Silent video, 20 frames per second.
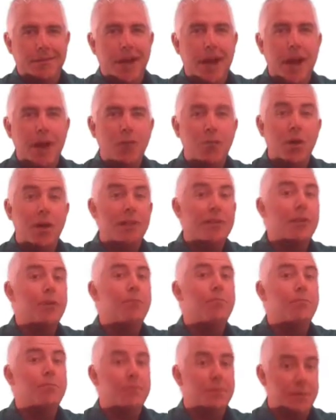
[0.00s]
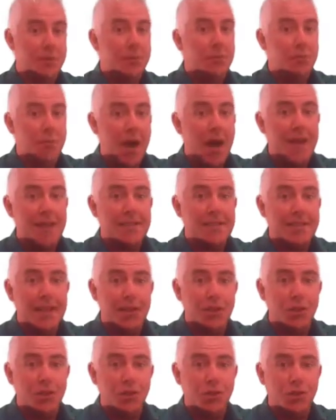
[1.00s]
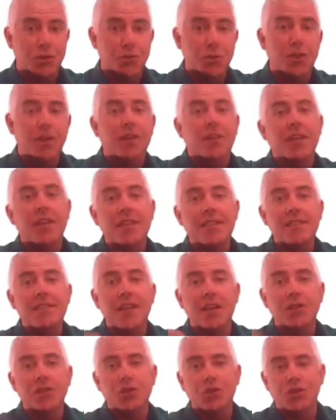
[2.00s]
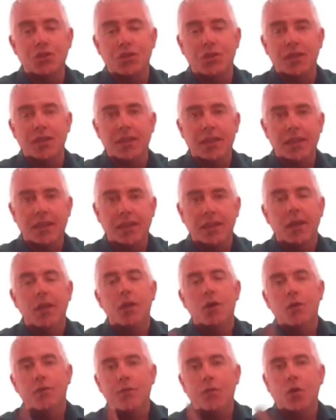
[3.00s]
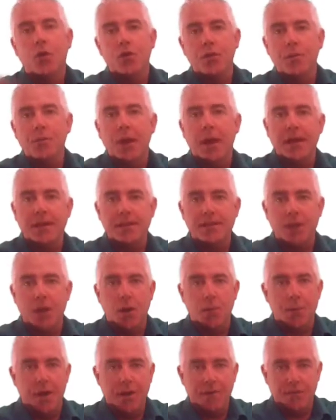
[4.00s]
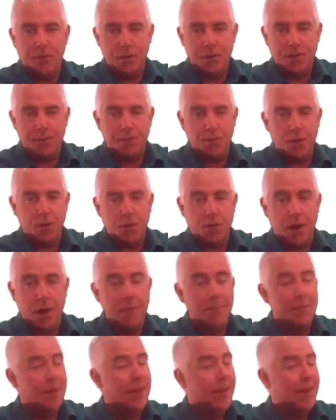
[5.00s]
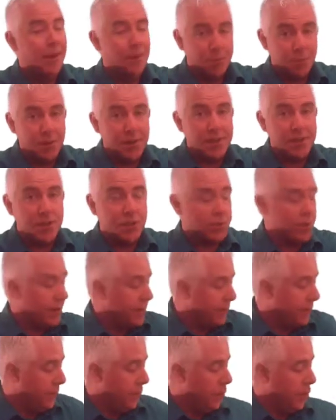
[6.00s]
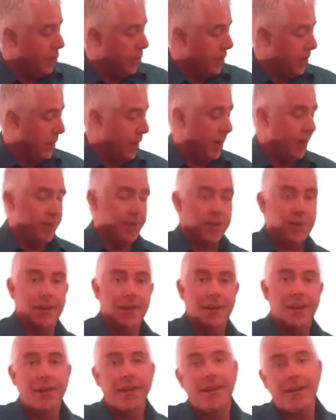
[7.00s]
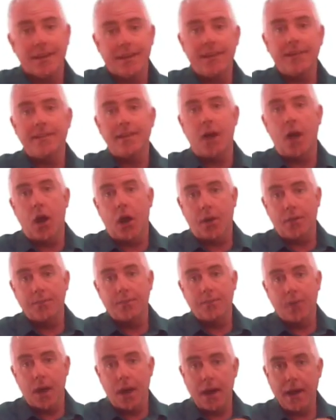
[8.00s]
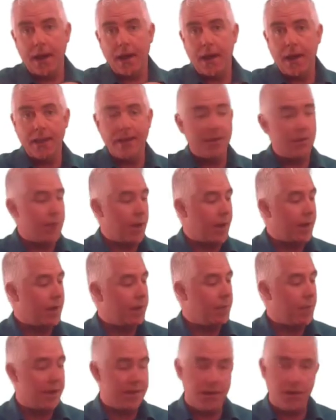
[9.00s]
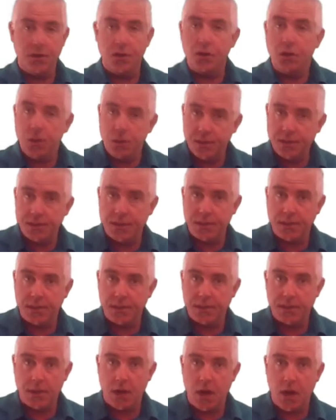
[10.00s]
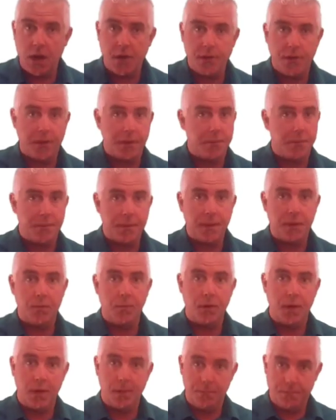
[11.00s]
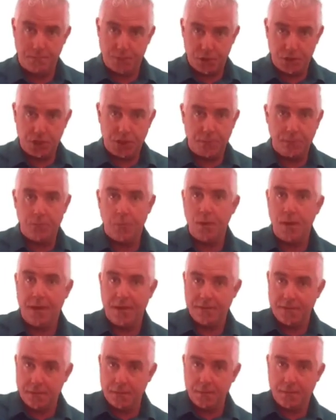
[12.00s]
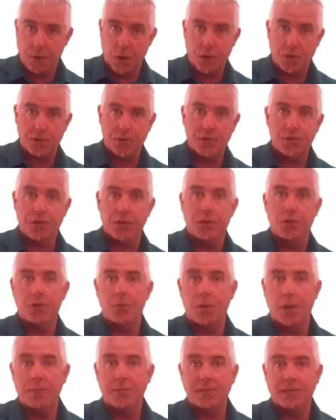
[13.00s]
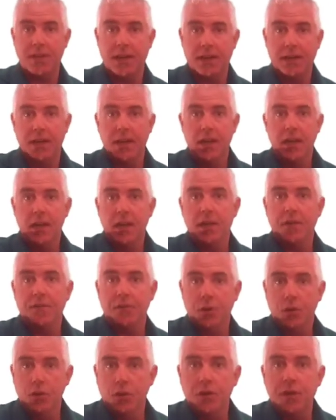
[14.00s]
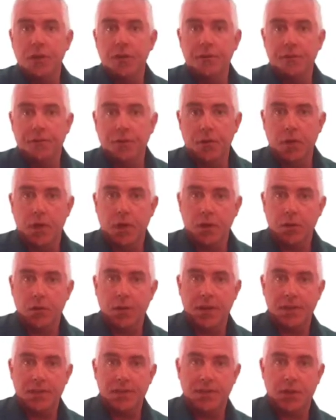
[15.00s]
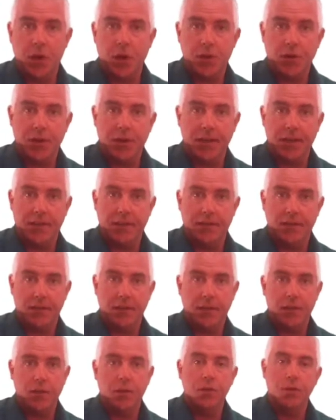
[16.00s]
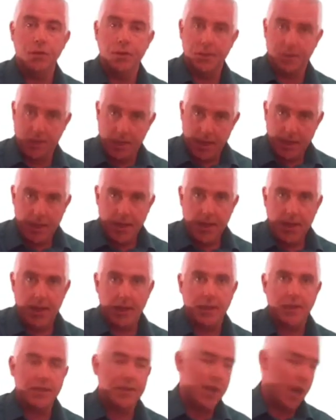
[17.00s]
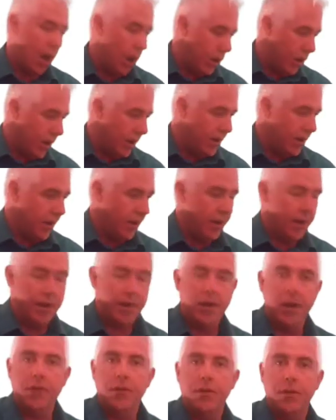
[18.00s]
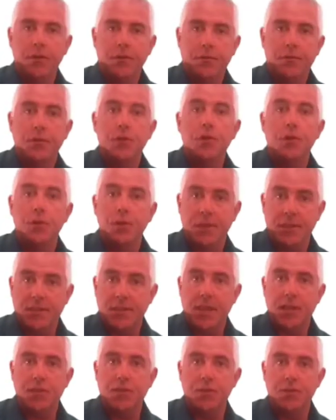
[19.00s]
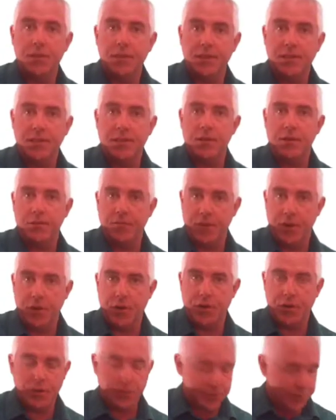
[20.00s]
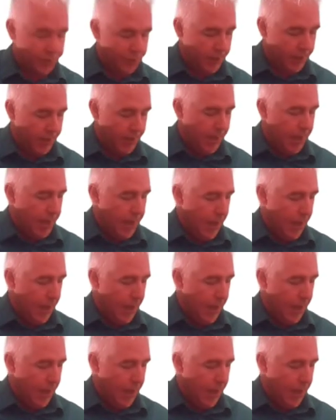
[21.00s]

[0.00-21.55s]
Hi, and welcome to My Essentials, really the essentials you need for the My Guitar, My Voice program. Pretty straightforward. You're going to need a guitar. I highly recommend an acoustic guitar. You can pick one up cheap. We have some partners on the website. If you're looking for a quick starter kit that includes a guitar and another few accessories that are very useful.